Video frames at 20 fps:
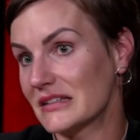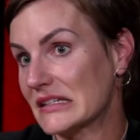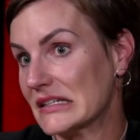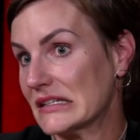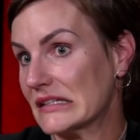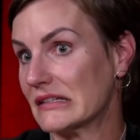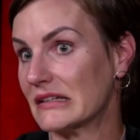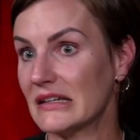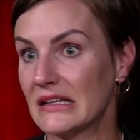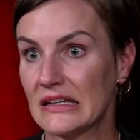it
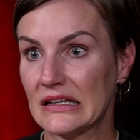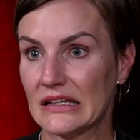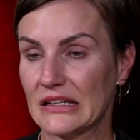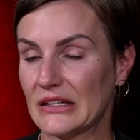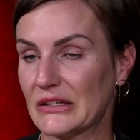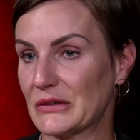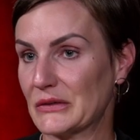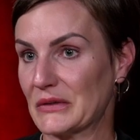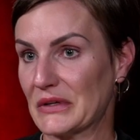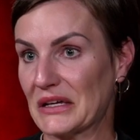can,
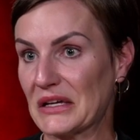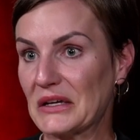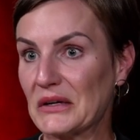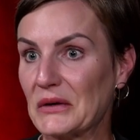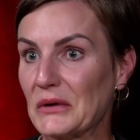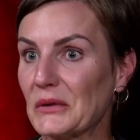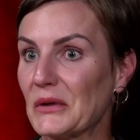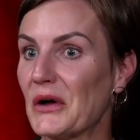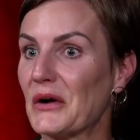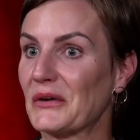you know, it
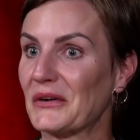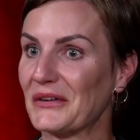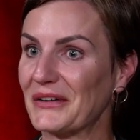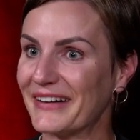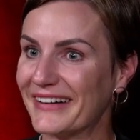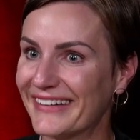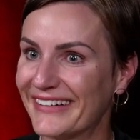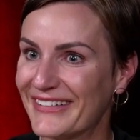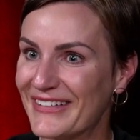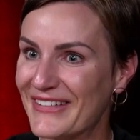can go longer